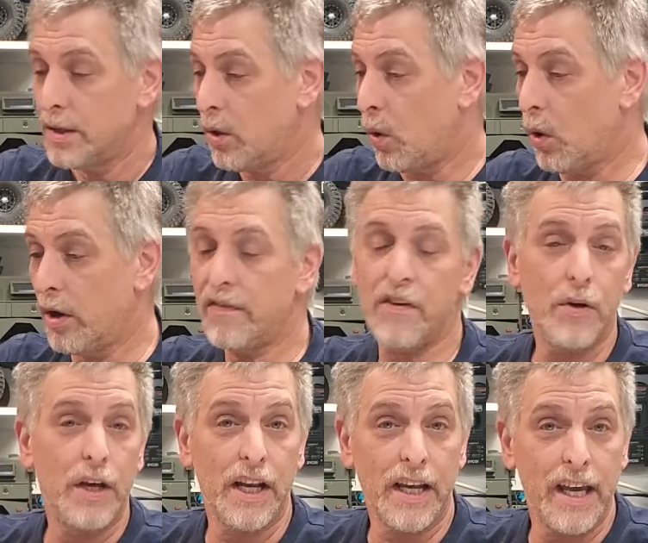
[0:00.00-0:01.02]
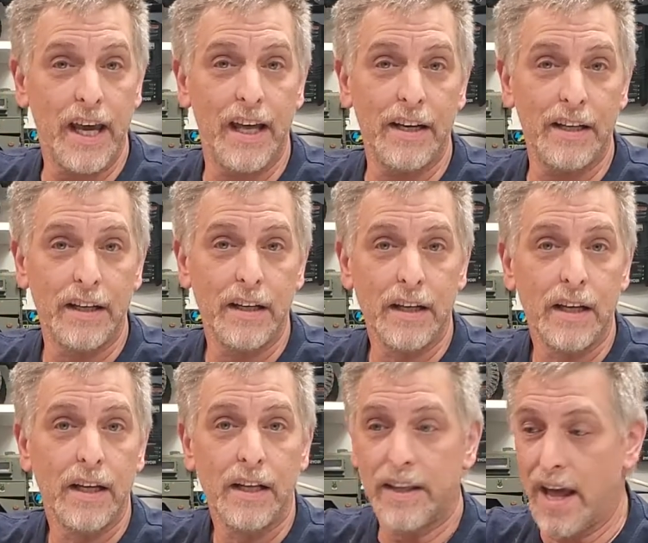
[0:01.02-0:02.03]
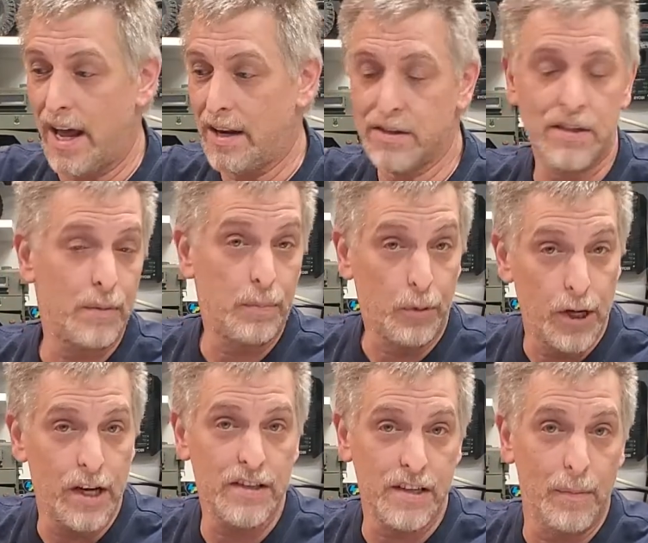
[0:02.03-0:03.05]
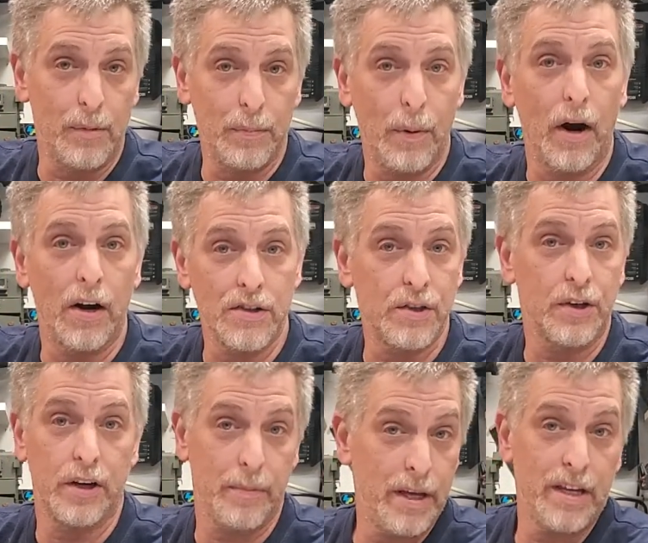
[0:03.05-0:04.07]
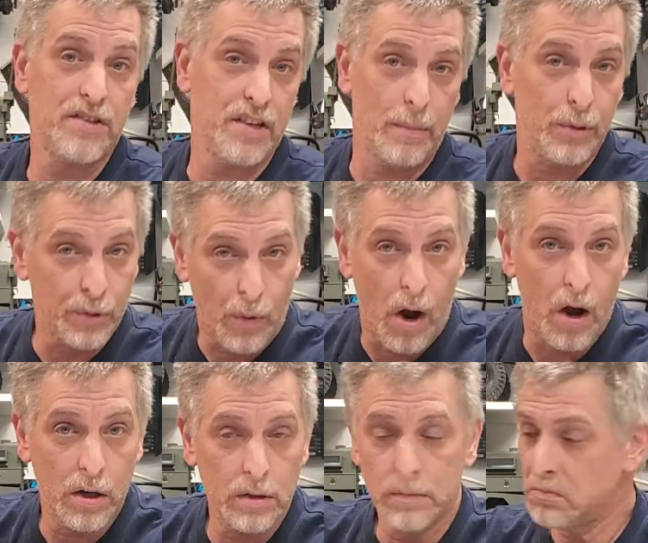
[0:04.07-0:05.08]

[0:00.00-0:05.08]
or if you get a kit that some pre-assembled parts are going to be assembled wrong.